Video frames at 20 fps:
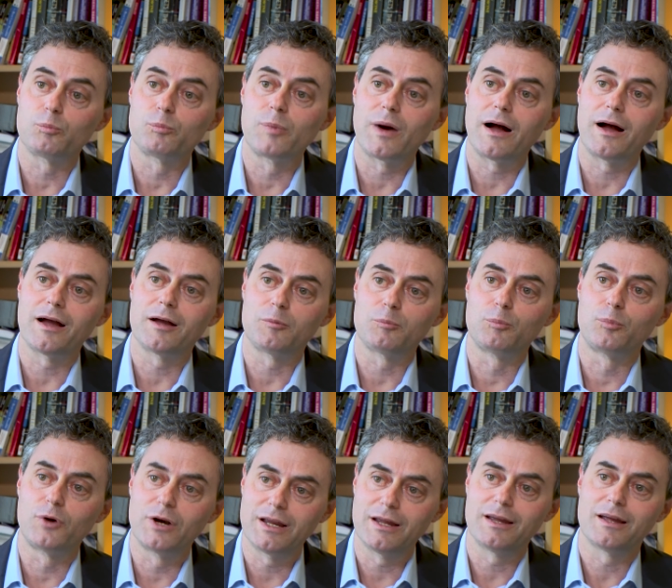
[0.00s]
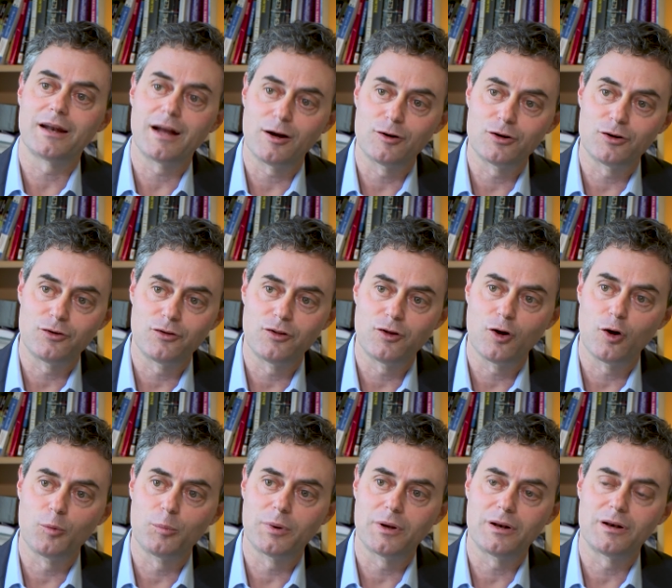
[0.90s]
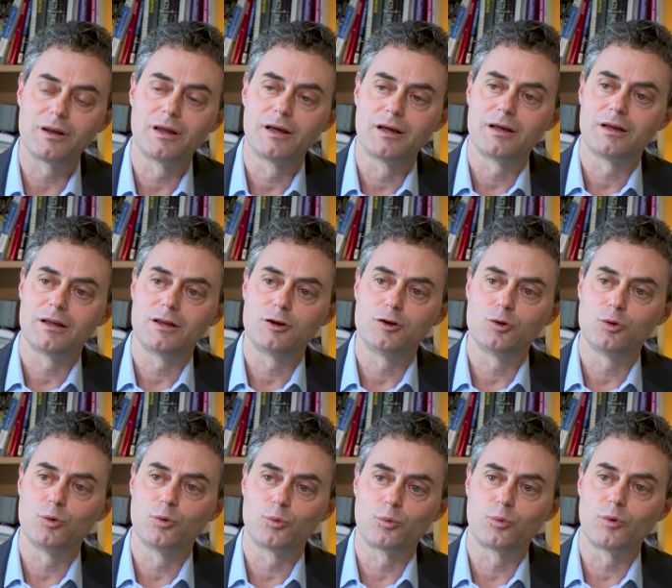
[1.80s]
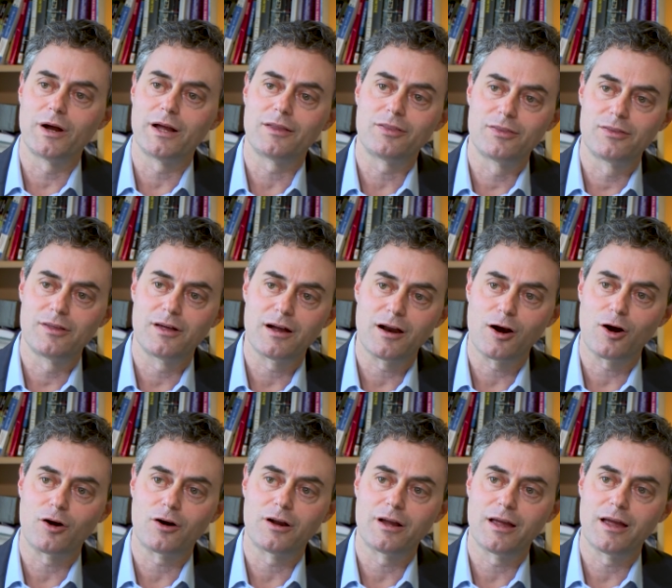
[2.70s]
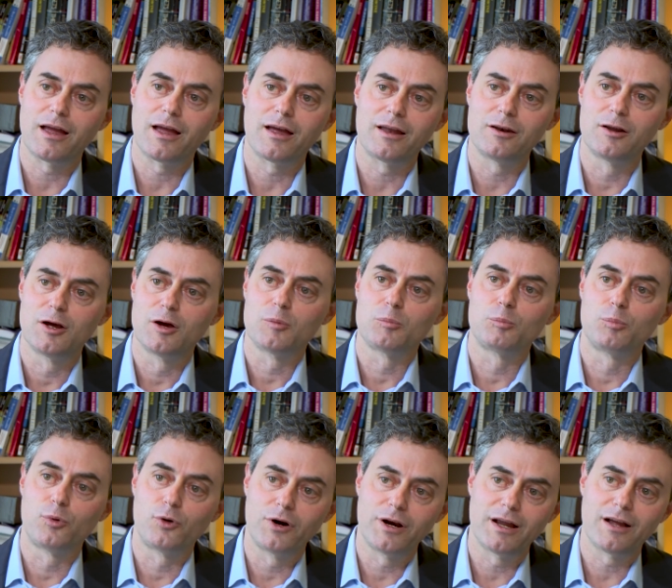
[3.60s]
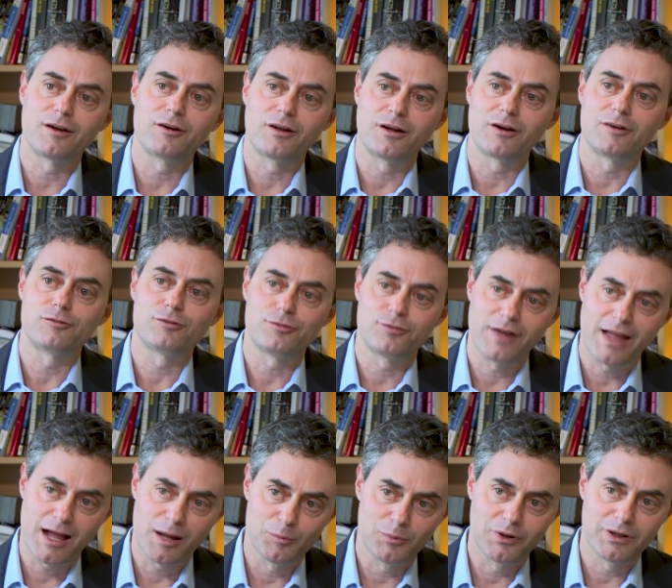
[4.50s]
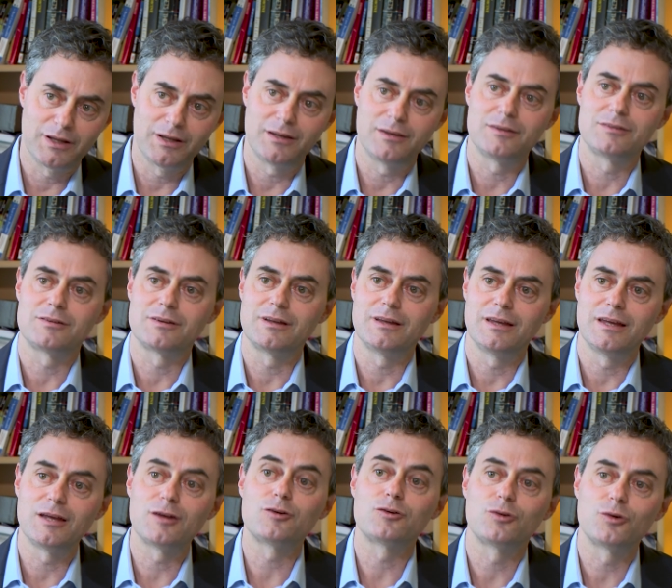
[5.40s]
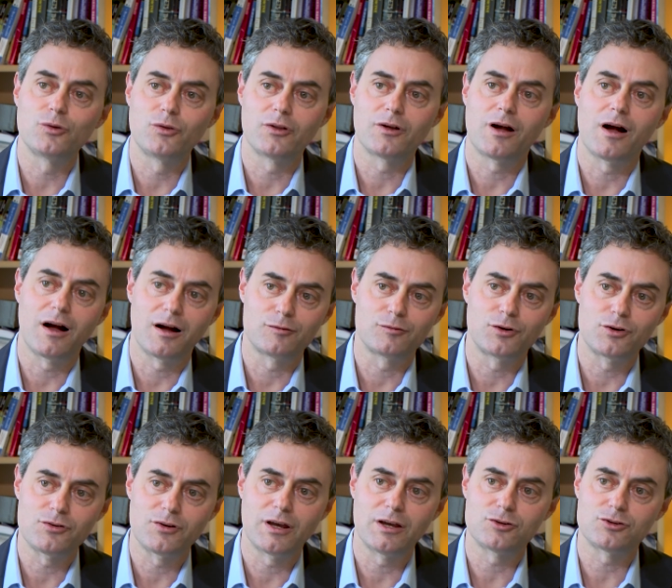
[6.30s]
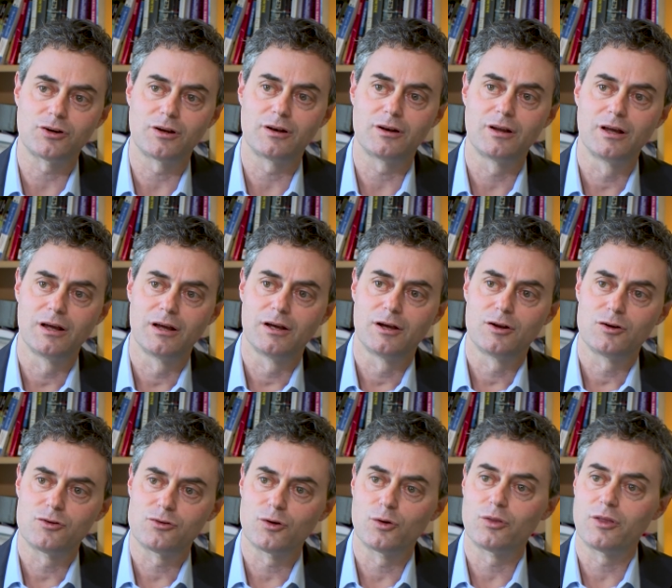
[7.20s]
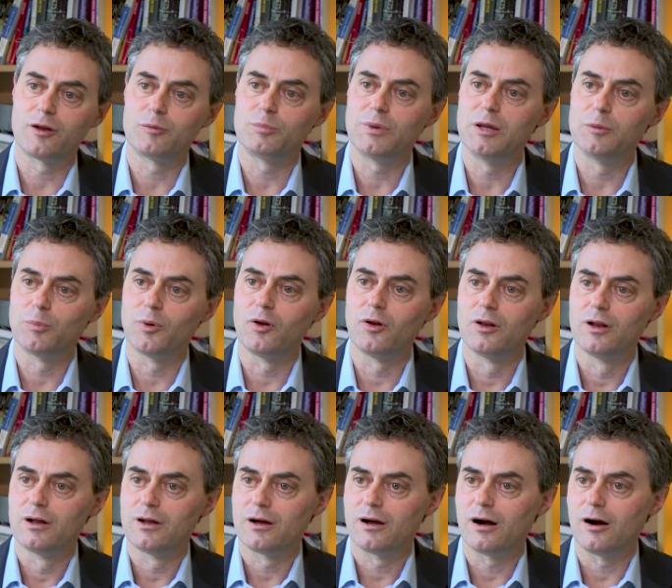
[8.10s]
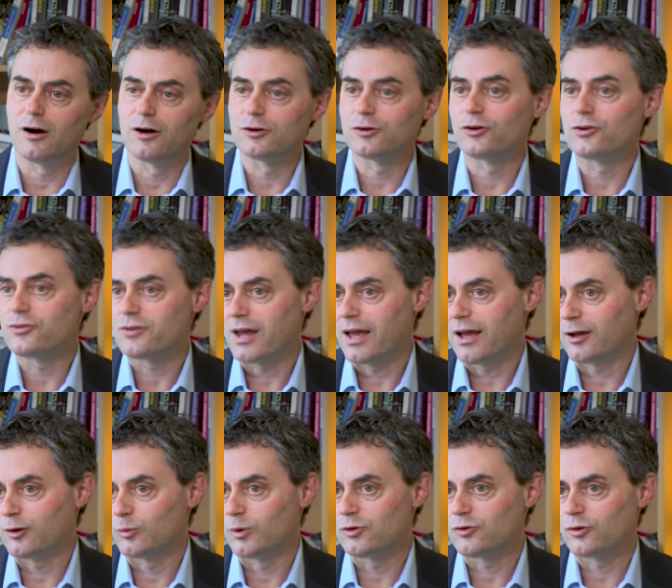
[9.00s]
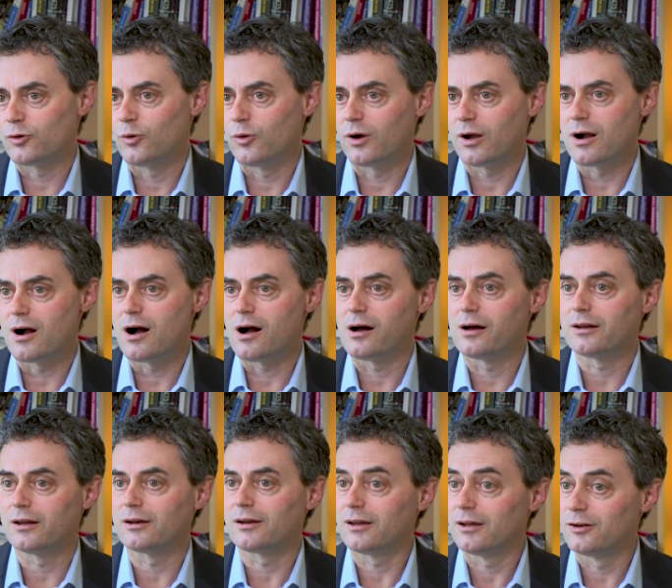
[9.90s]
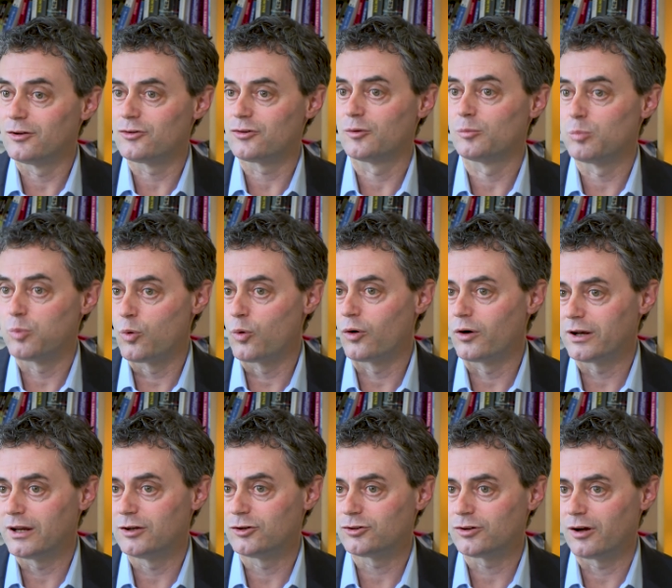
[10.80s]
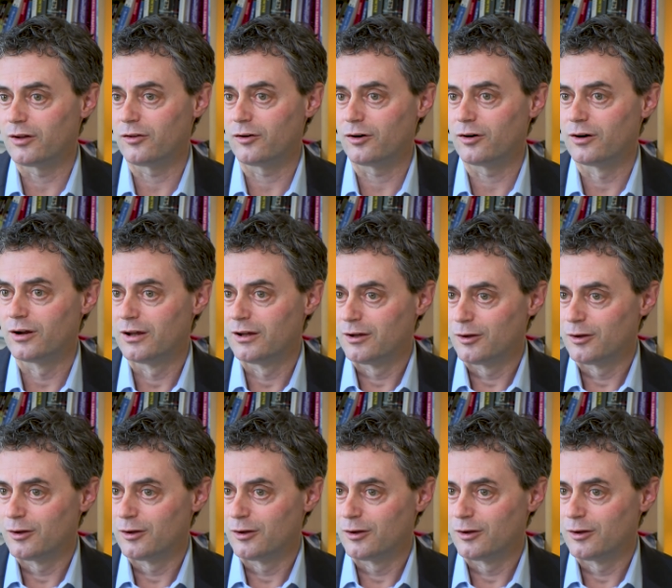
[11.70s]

by bringing it out into the open, you right there can bring families into the conversation so that people understand what's going on and can support each other